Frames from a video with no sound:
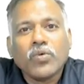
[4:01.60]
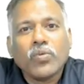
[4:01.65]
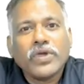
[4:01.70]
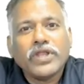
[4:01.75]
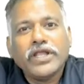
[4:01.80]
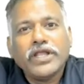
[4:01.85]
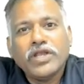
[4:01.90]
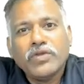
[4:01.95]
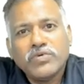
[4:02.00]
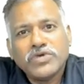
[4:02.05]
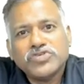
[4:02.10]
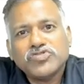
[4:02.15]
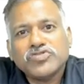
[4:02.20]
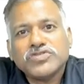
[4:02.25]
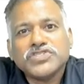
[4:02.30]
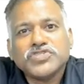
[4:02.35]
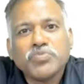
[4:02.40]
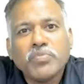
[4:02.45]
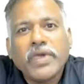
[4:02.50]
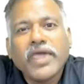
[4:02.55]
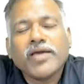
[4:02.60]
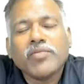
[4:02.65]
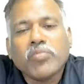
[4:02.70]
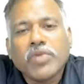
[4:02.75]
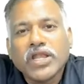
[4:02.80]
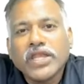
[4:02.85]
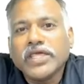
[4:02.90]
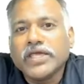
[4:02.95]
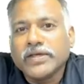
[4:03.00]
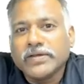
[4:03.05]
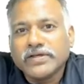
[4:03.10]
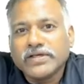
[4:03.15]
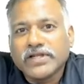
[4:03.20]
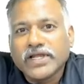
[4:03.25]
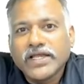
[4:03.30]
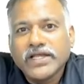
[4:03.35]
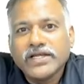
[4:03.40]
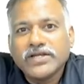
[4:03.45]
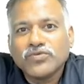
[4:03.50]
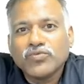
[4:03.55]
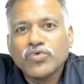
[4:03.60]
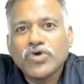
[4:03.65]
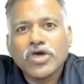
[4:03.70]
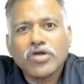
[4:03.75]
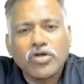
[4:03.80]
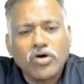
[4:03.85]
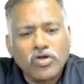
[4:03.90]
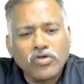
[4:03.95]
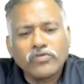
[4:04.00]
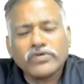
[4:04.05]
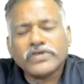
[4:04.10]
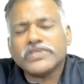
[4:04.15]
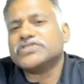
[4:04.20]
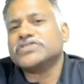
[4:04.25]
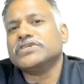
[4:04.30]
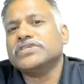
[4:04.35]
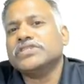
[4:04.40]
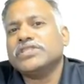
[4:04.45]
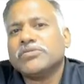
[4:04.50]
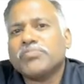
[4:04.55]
when individuals make money, right, we are always in the